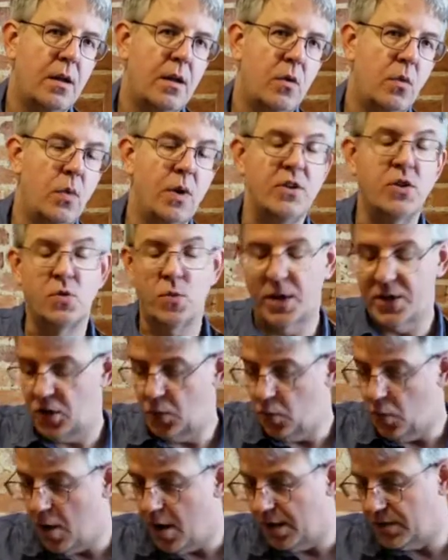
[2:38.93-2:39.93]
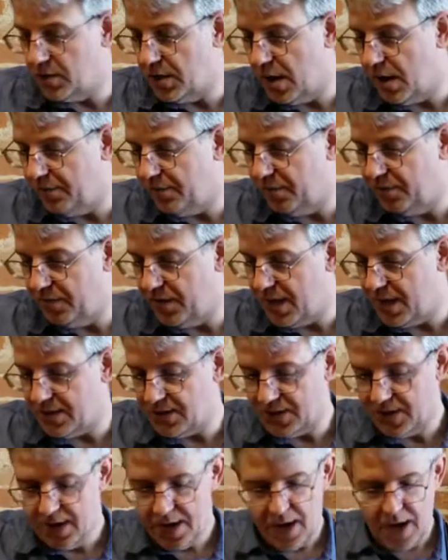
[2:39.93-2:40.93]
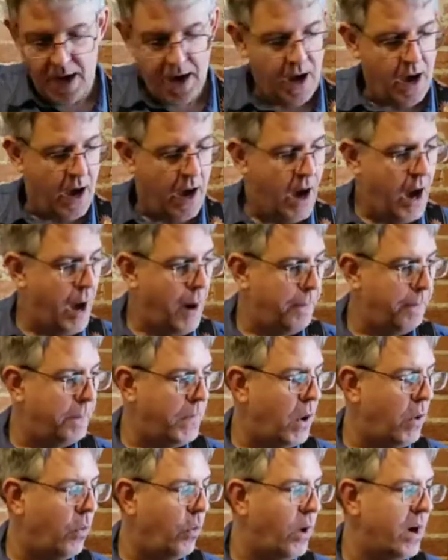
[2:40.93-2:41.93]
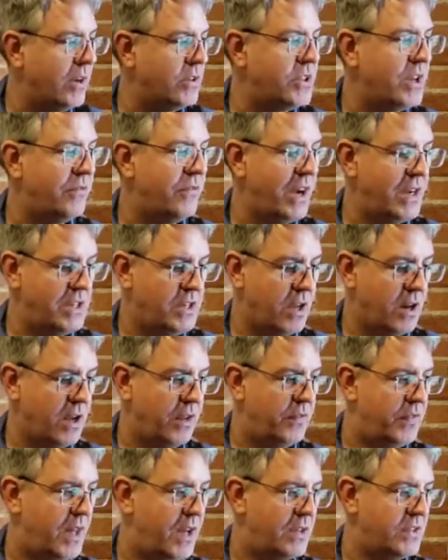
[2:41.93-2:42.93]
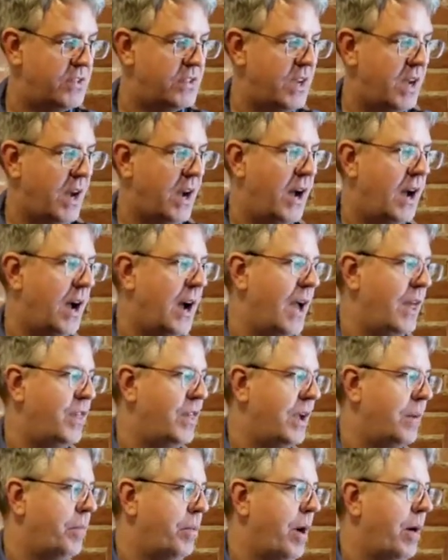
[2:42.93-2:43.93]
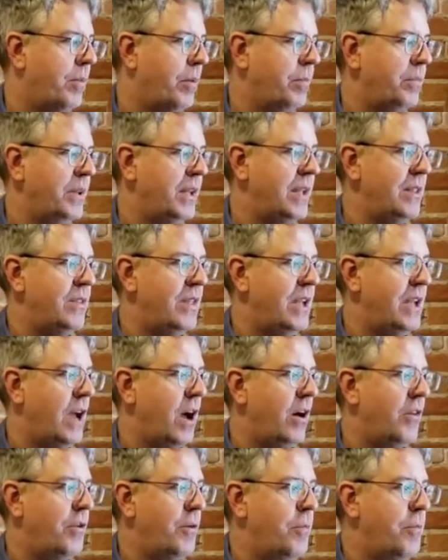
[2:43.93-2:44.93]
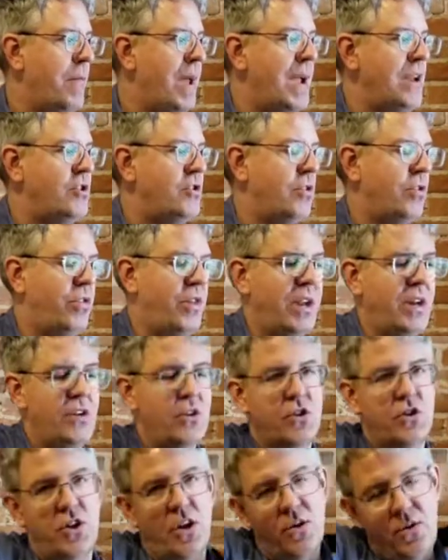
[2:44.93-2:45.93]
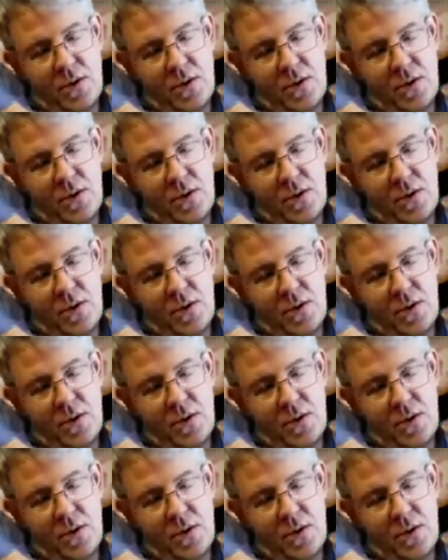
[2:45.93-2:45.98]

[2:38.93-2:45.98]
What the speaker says: which is what you want off of this. What else have I done on this? I think probably the other major thing to show